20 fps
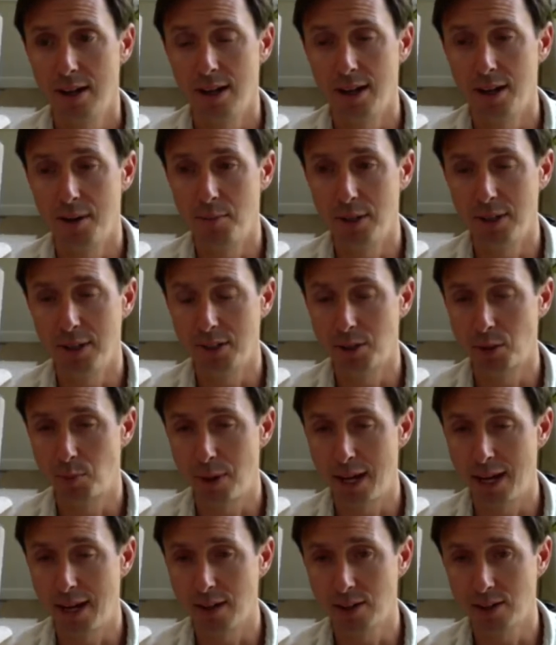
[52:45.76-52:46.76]
in the
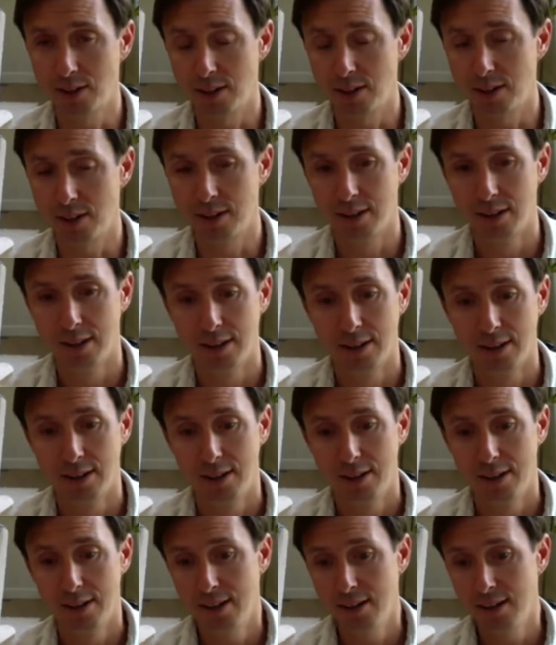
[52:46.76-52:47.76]
space. And
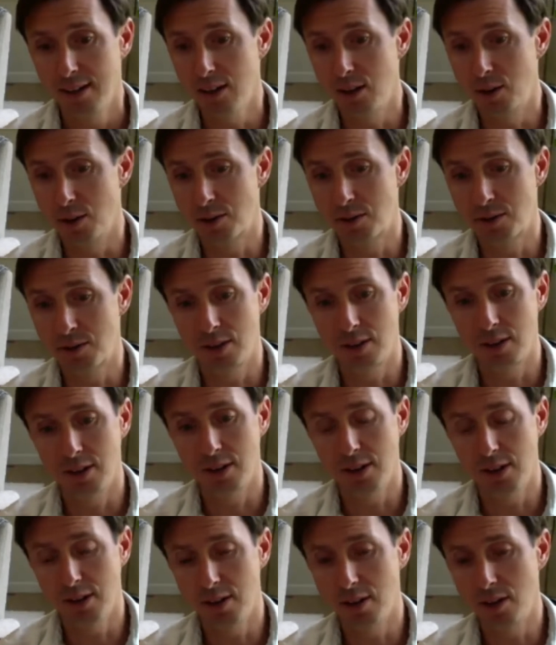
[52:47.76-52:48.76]

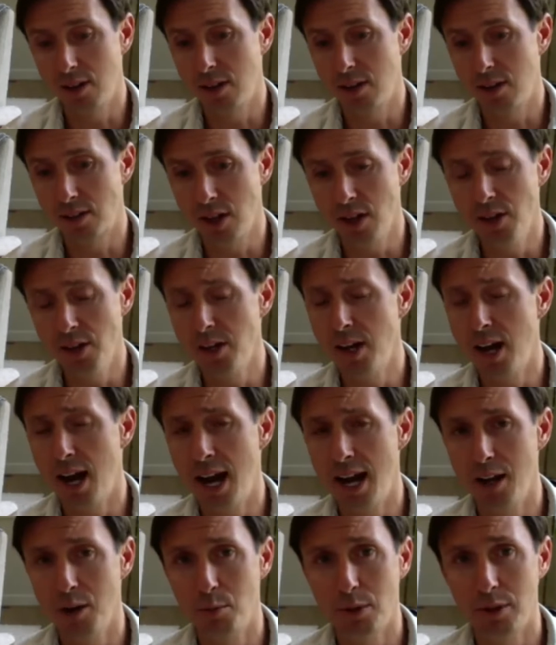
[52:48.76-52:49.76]
it's
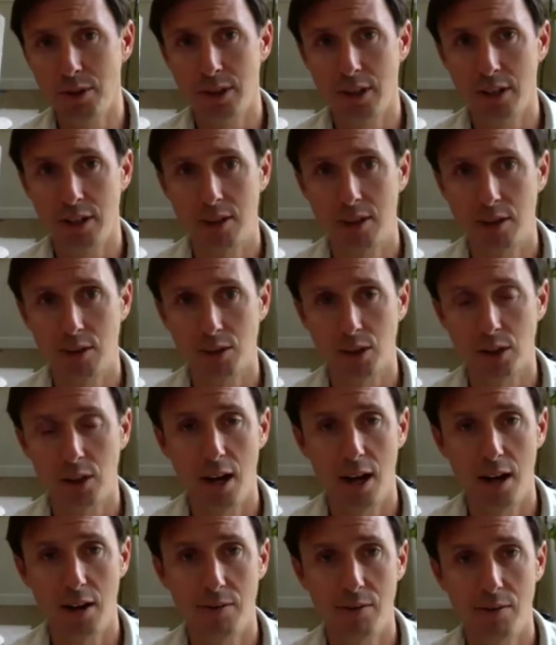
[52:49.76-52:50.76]
undeniable that there's a
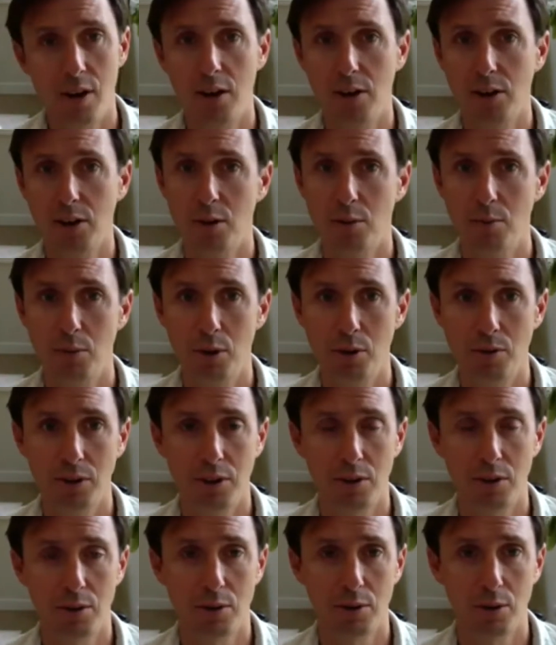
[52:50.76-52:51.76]
lot of volume
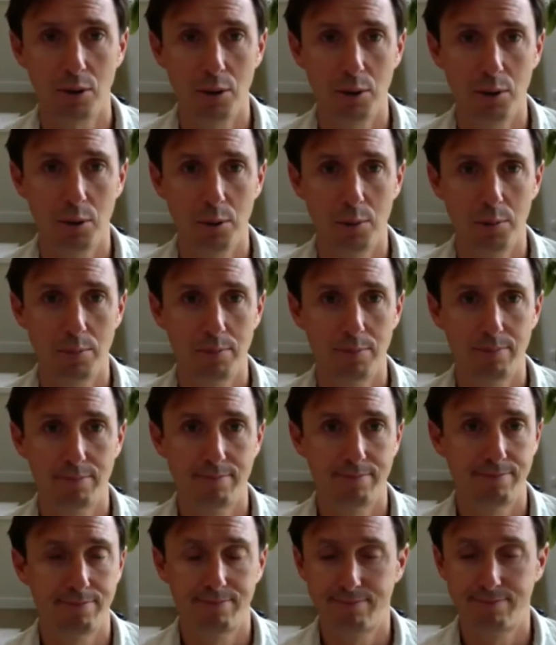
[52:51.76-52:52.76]
moving through
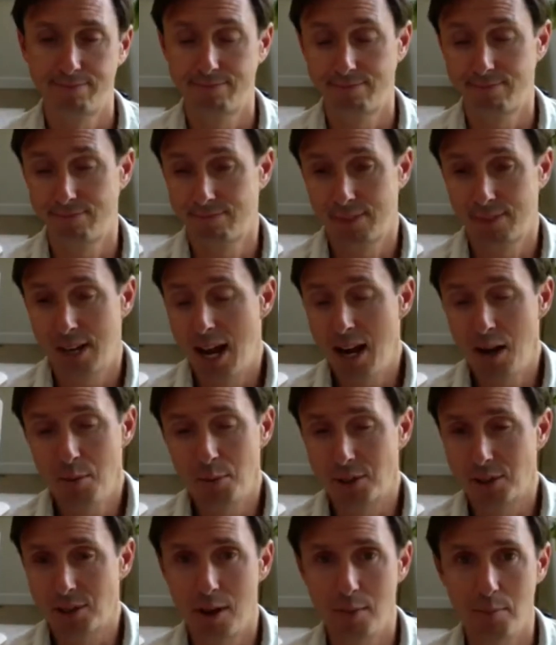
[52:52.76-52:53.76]

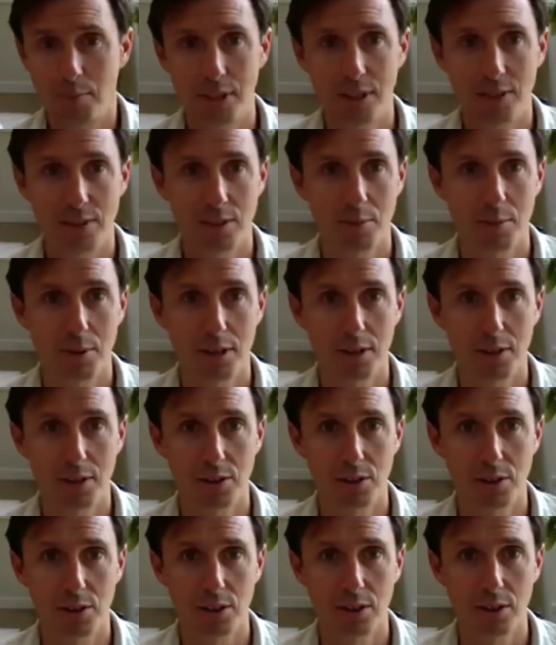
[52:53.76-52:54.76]
cannabis companies. I mean, it's
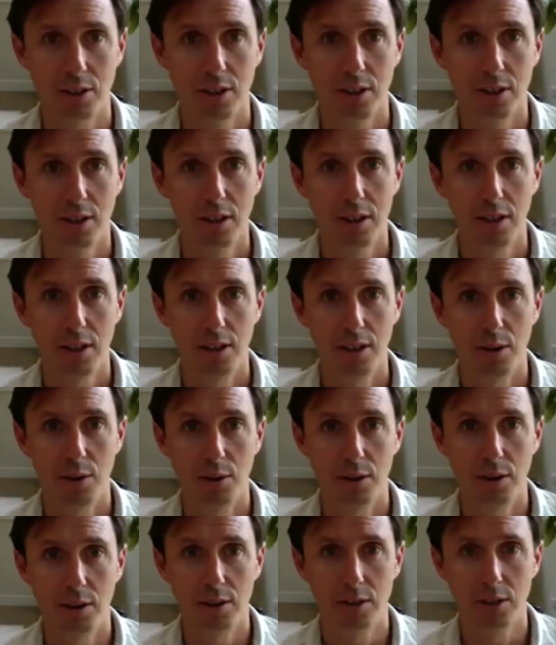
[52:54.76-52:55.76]
just
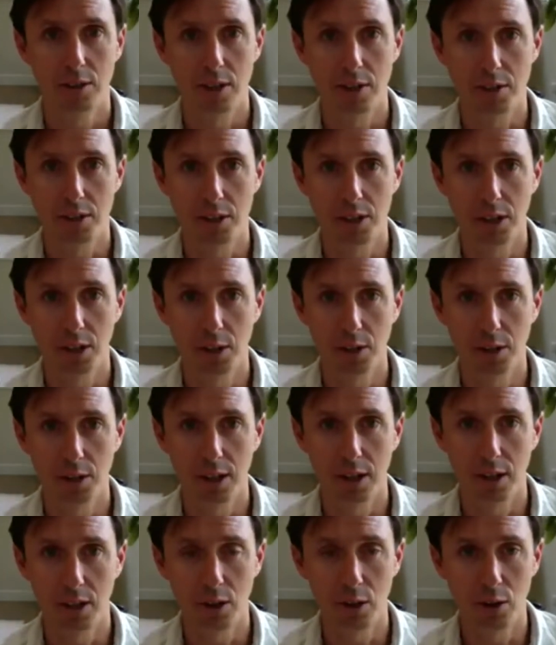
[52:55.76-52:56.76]
it's
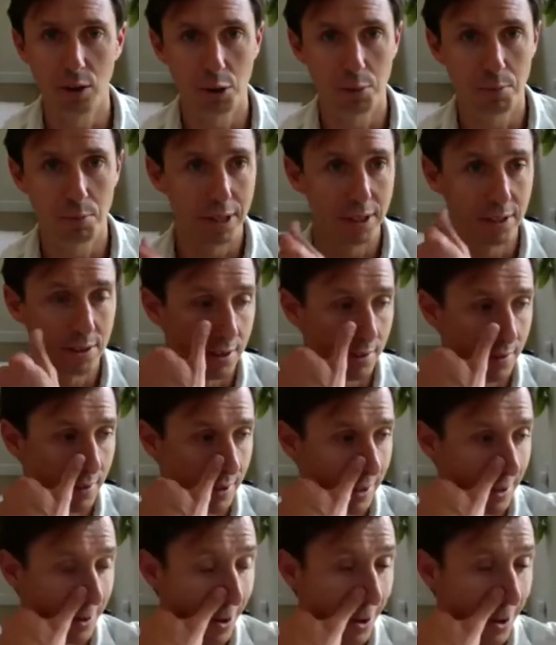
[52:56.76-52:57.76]
clearly a huge piece of
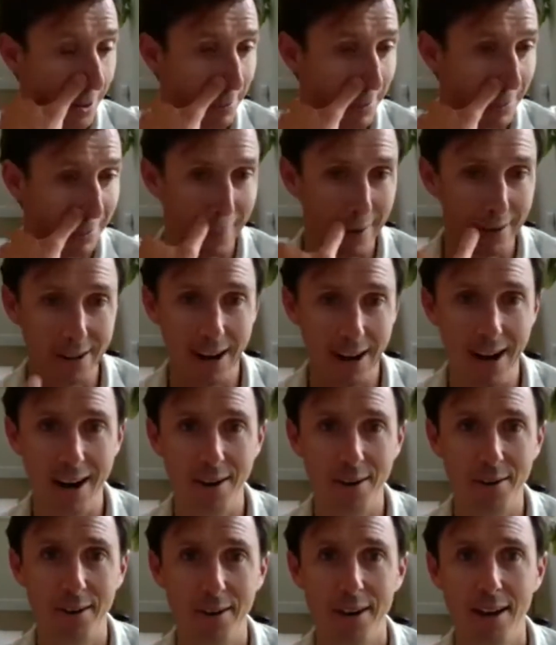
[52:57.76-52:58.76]
the economy right
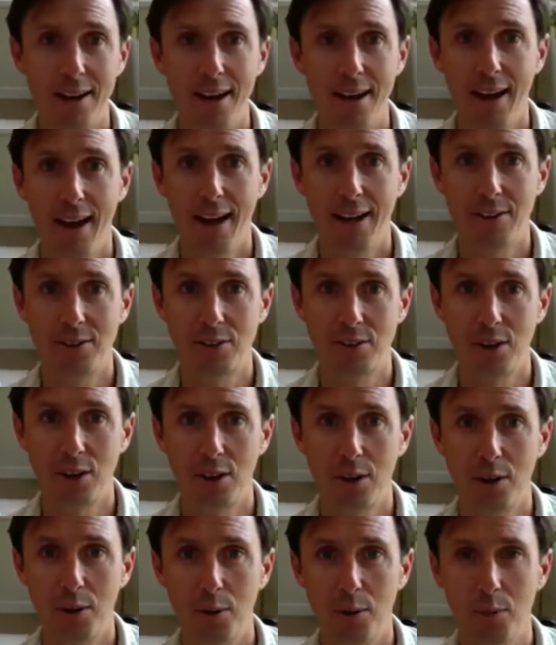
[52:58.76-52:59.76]
now, and
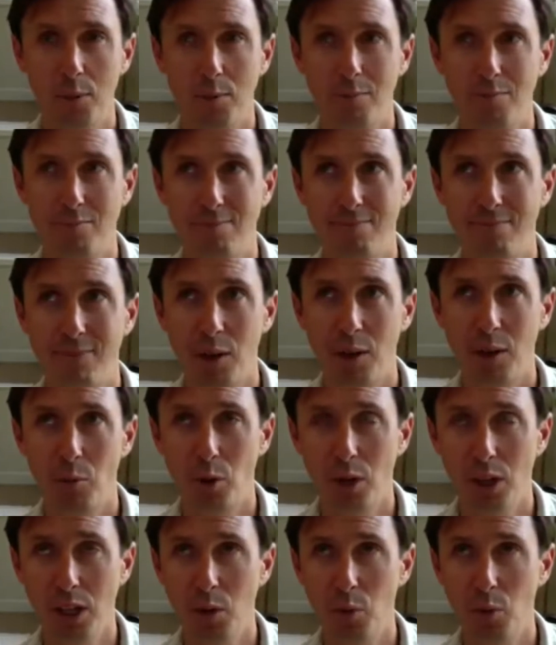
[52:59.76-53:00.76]
so it
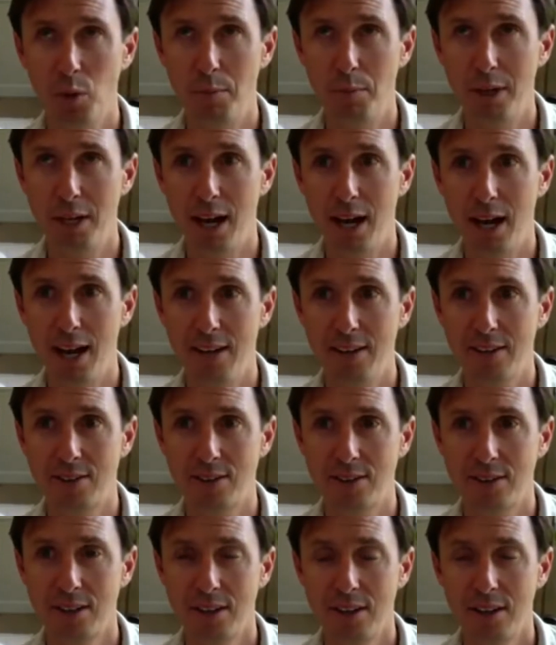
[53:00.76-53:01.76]
really would be
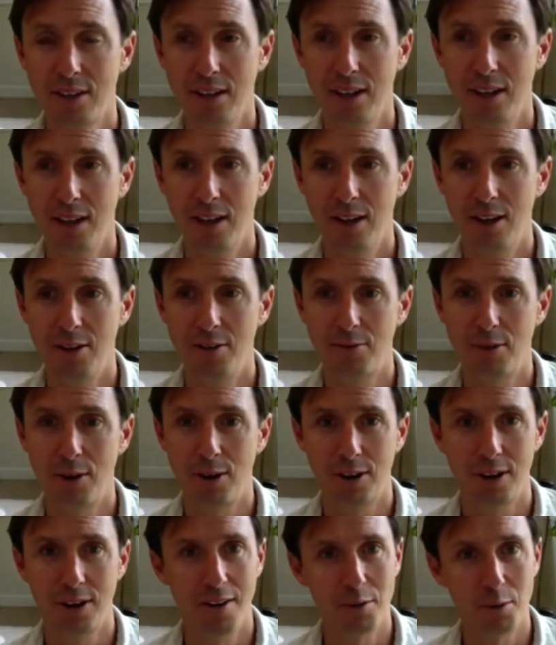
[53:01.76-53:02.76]
nice if
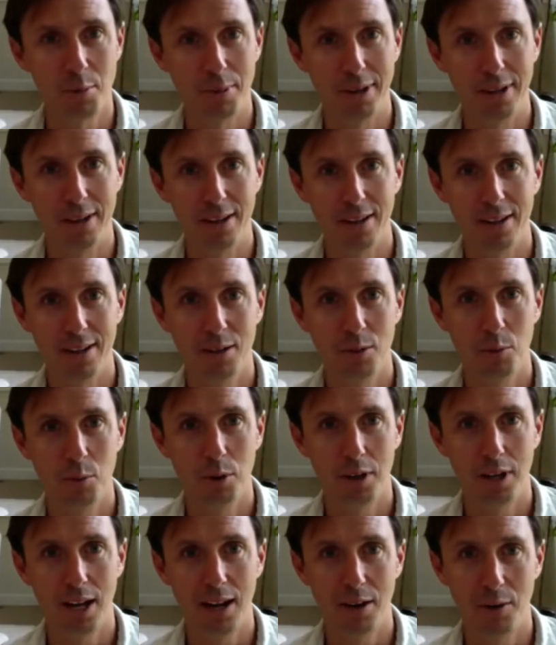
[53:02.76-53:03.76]
our government
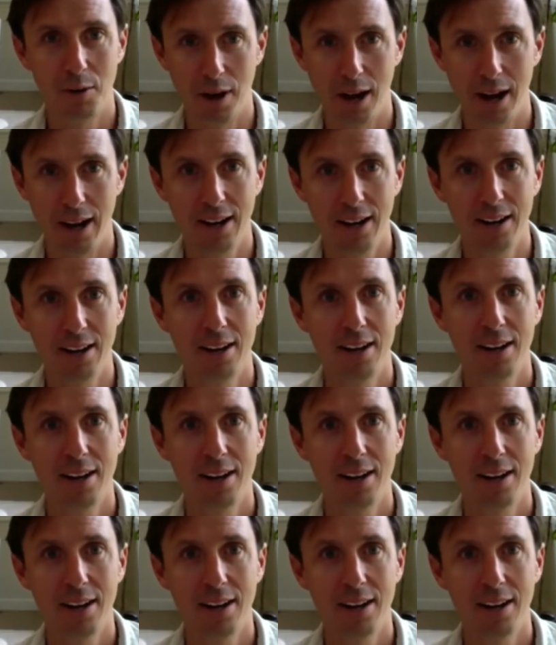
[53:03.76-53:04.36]
would get it right